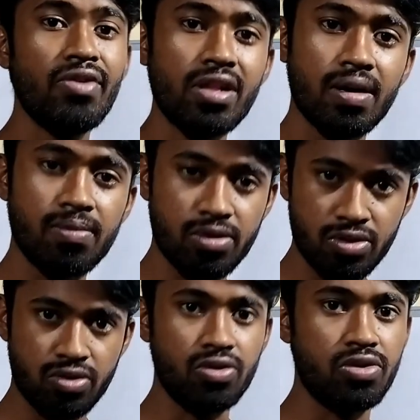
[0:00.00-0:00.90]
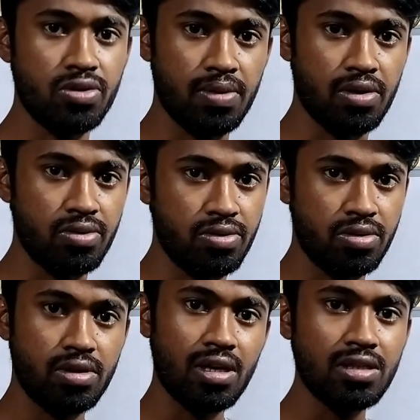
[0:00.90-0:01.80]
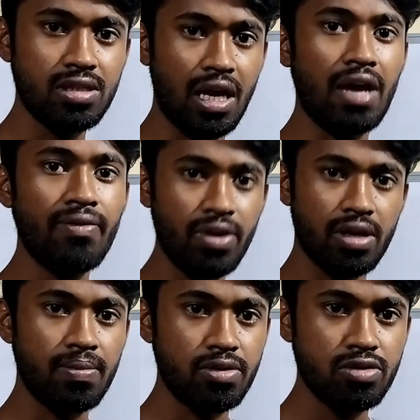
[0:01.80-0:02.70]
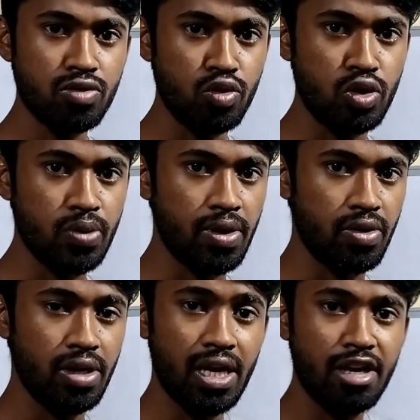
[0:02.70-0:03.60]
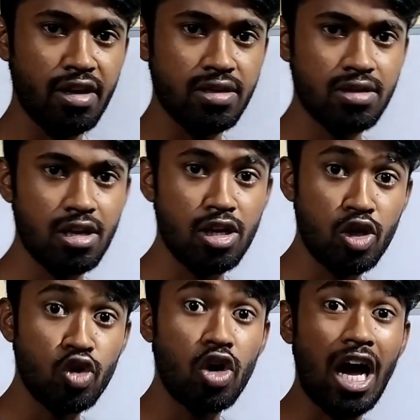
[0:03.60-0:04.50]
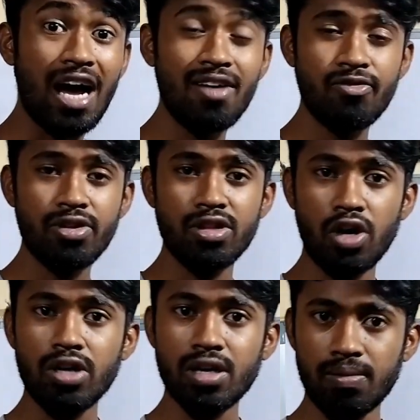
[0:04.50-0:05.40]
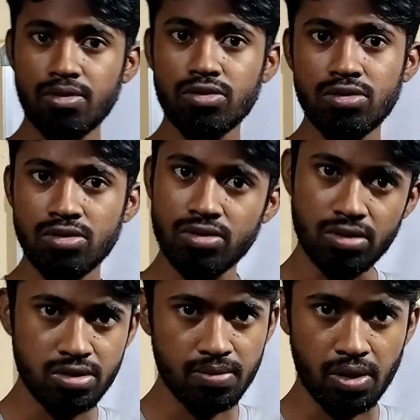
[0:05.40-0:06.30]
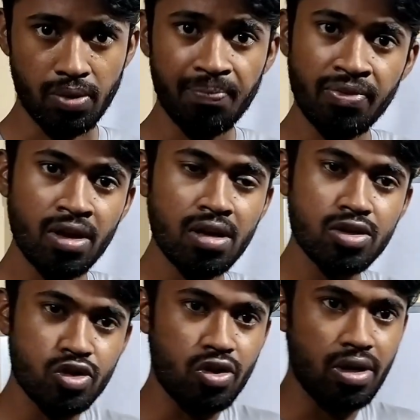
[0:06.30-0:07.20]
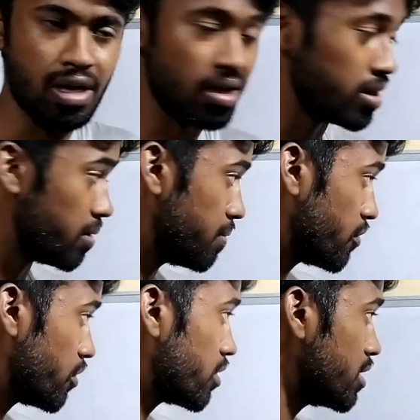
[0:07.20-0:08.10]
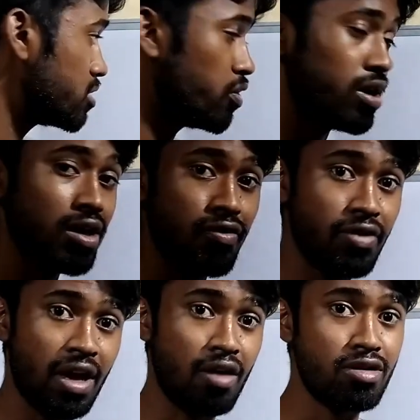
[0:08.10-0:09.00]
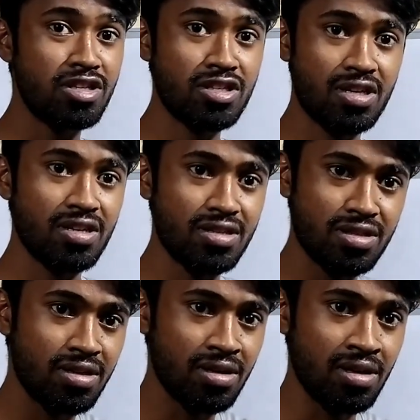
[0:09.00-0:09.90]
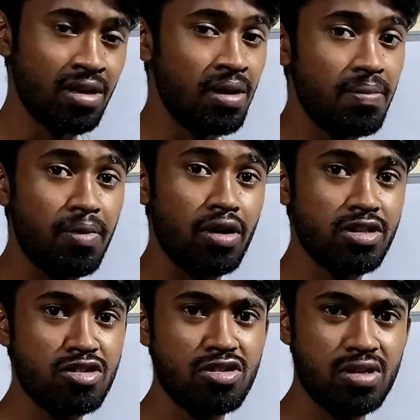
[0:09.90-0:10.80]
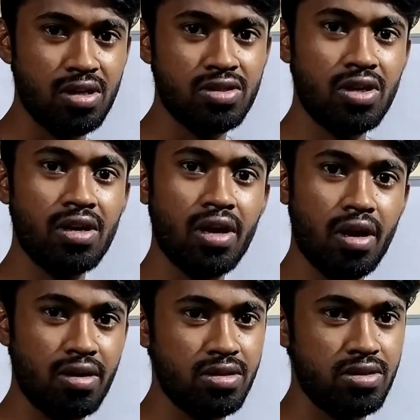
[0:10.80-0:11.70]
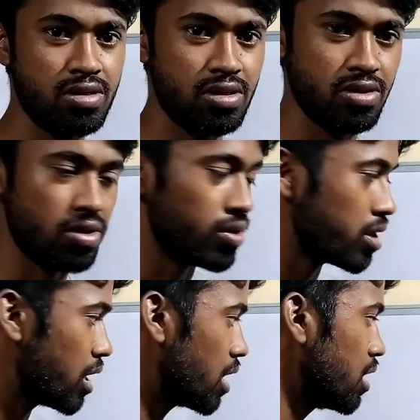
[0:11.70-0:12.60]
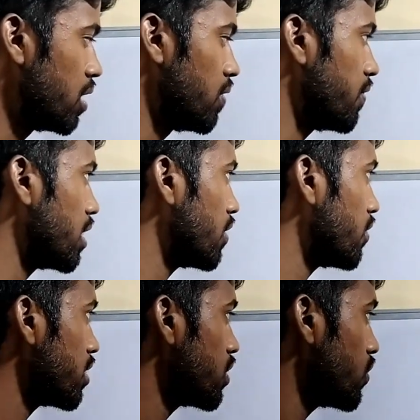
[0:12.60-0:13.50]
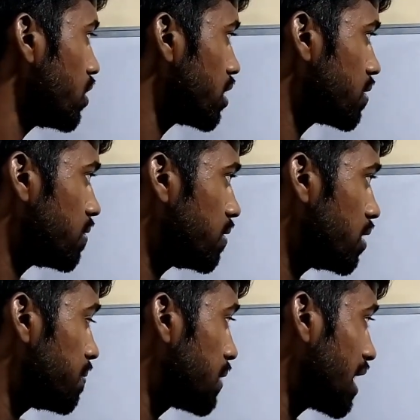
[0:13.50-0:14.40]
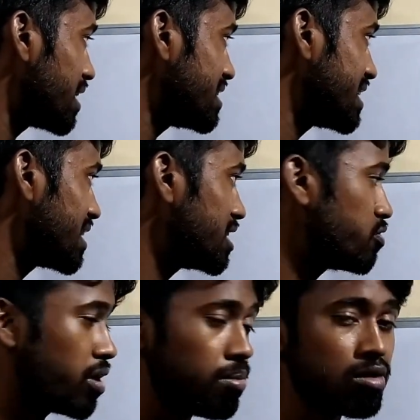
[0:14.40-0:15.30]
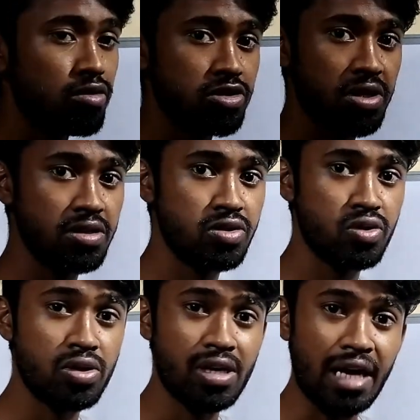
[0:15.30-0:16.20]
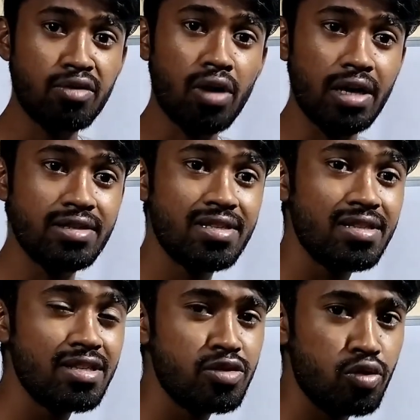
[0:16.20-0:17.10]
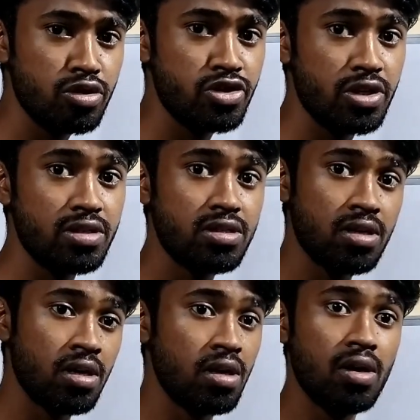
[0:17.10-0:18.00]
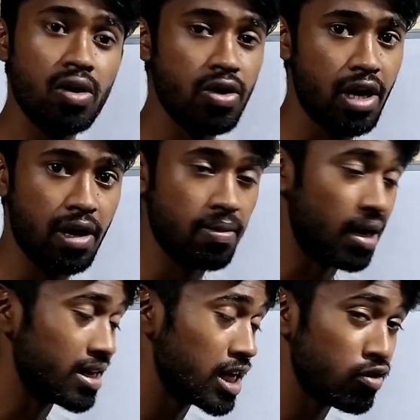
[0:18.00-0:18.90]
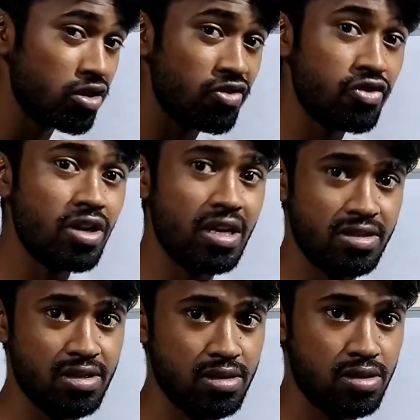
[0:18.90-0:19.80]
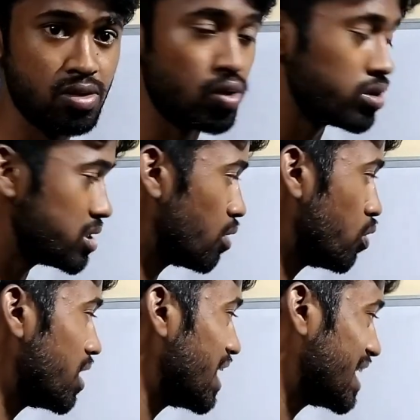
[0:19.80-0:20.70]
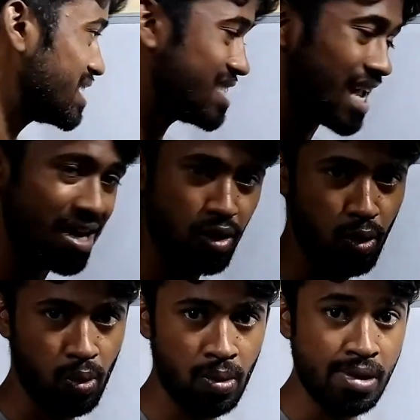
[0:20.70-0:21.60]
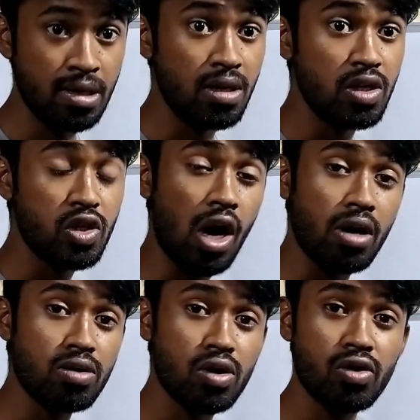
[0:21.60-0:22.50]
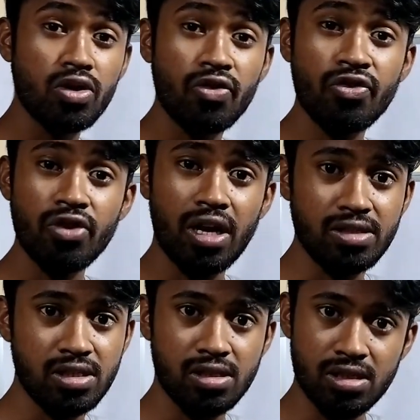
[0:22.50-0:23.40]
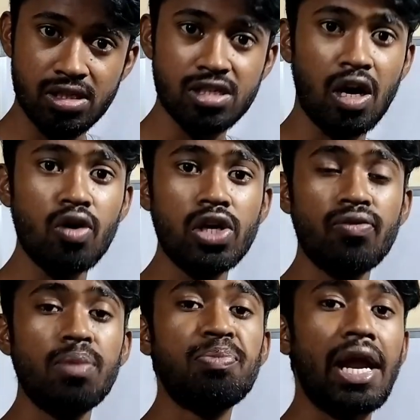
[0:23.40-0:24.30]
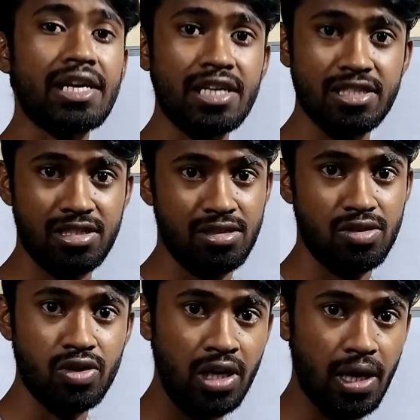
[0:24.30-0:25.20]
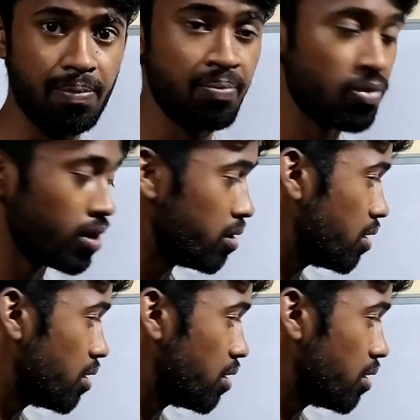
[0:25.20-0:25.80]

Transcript: I will come to school tomorrow. Yes, I will come to school tomorrow. Negative answer, no, I will not come to school tomorrow. So before this only we have discussed the positive structure, negative structure. Okay, whenever you are practicing these verbal questions, to try to answer these questions, okay, and give the full answers. Don't say only yes and no. You have to give the full answer. This is how you will practice. Okay,